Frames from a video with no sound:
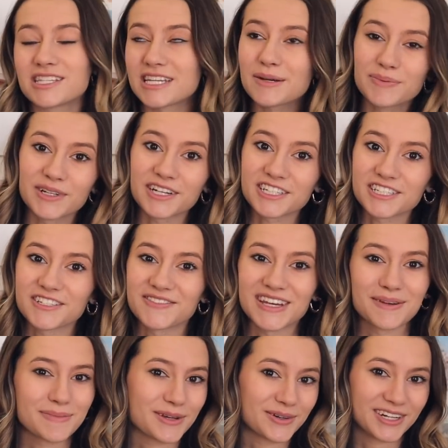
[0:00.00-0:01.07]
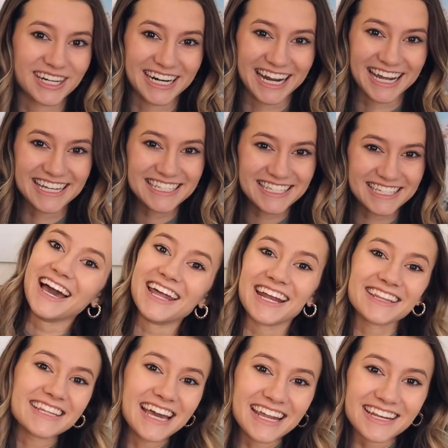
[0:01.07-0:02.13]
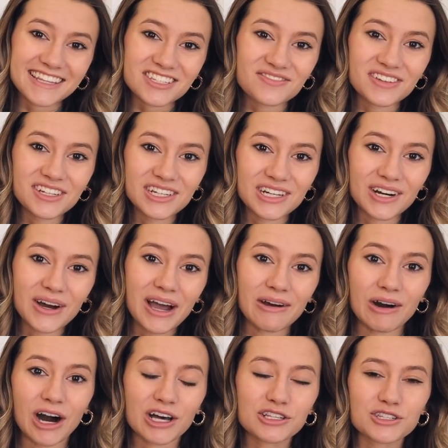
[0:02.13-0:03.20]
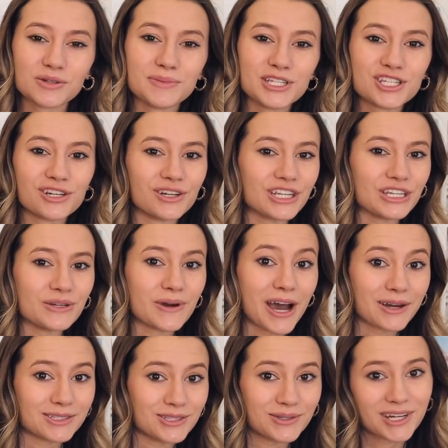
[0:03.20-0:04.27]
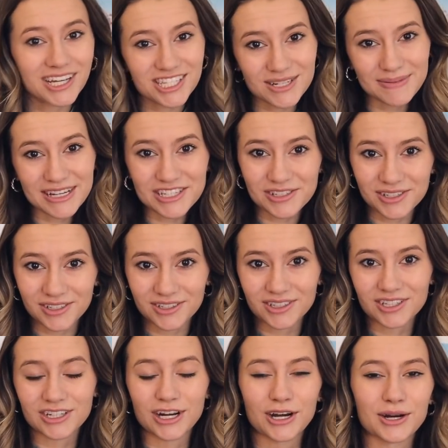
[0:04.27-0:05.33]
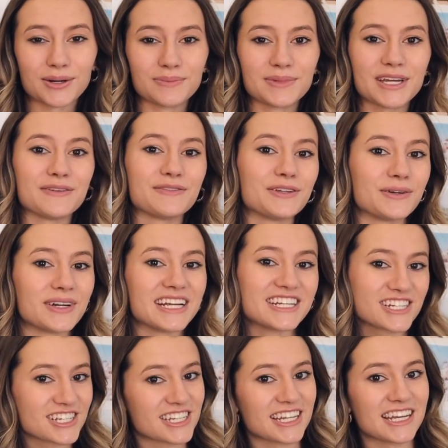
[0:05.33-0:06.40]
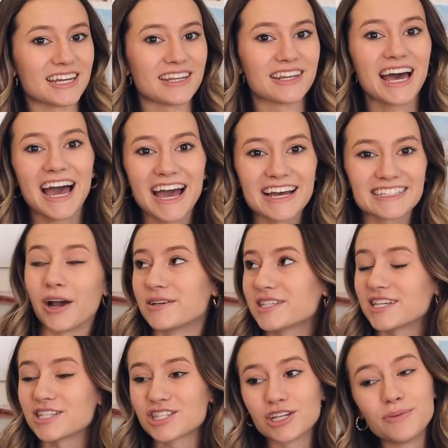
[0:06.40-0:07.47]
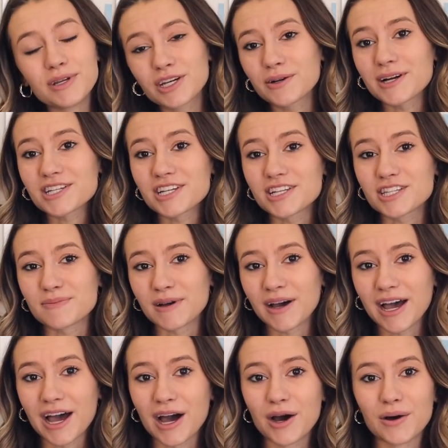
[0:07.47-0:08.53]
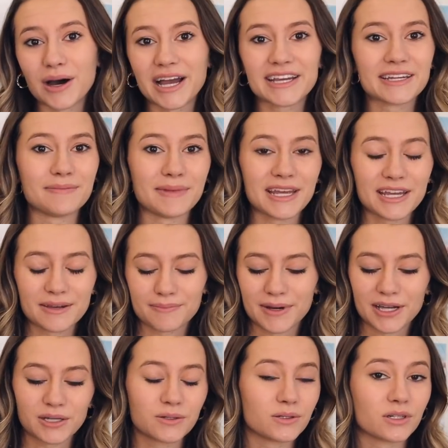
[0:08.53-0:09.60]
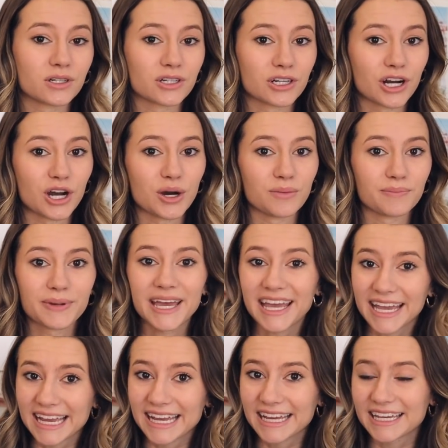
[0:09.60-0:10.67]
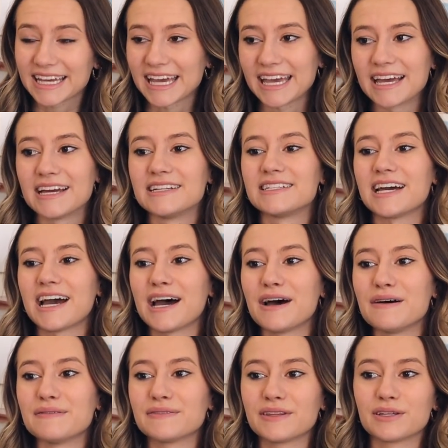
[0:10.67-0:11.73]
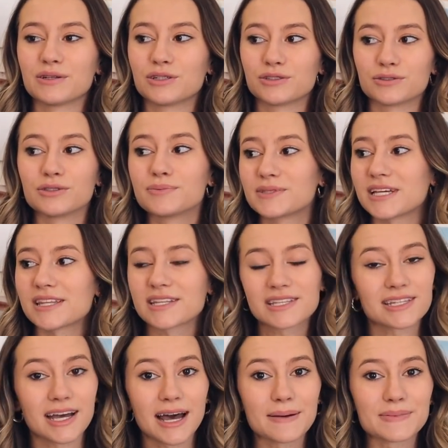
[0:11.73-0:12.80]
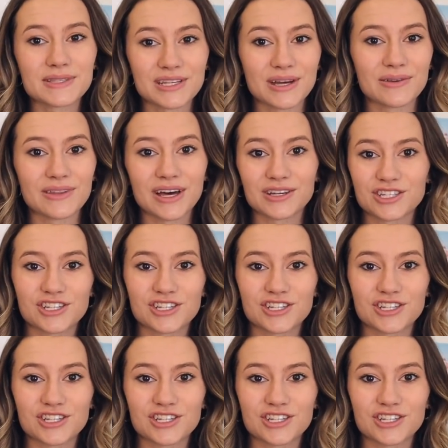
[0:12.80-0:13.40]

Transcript: stay productive and be organized. And at the end of this video, I will also be showing you how to customize your Google Chrome if you're interested in that. I always get so many questions about how I can make my Google Chrome pink and have little groups at the top, so I'll